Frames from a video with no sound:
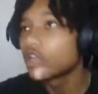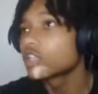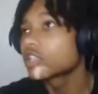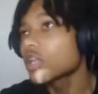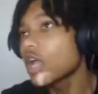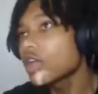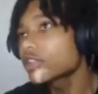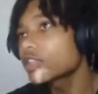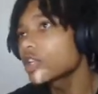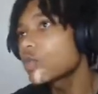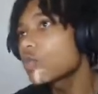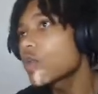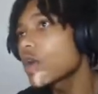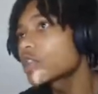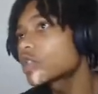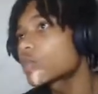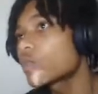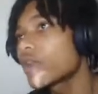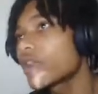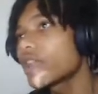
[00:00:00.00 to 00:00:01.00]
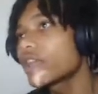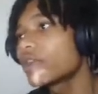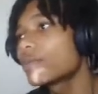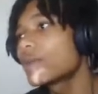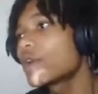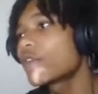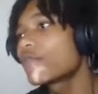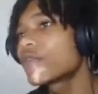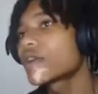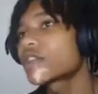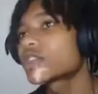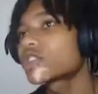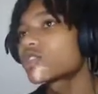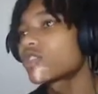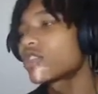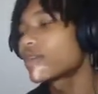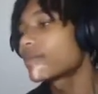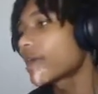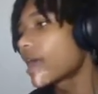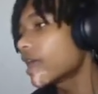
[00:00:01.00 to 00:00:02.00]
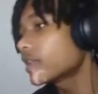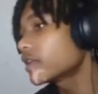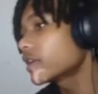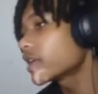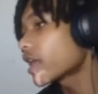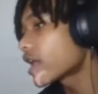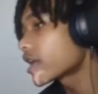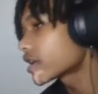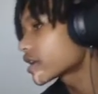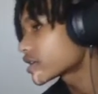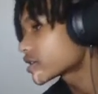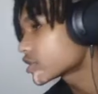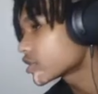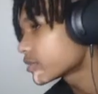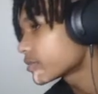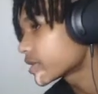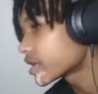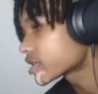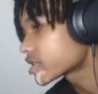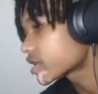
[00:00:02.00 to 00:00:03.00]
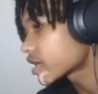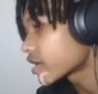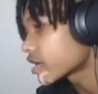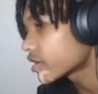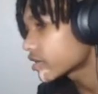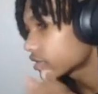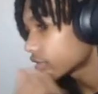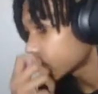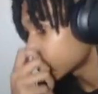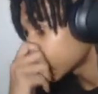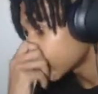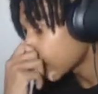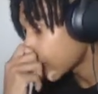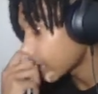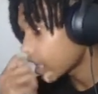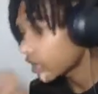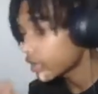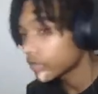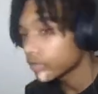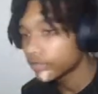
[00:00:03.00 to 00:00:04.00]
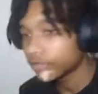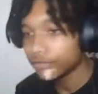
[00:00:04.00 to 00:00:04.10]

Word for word: Shout out to the 120 in the motherfucking stream, bro. I love y'all niggas so much, chat. Oh, God.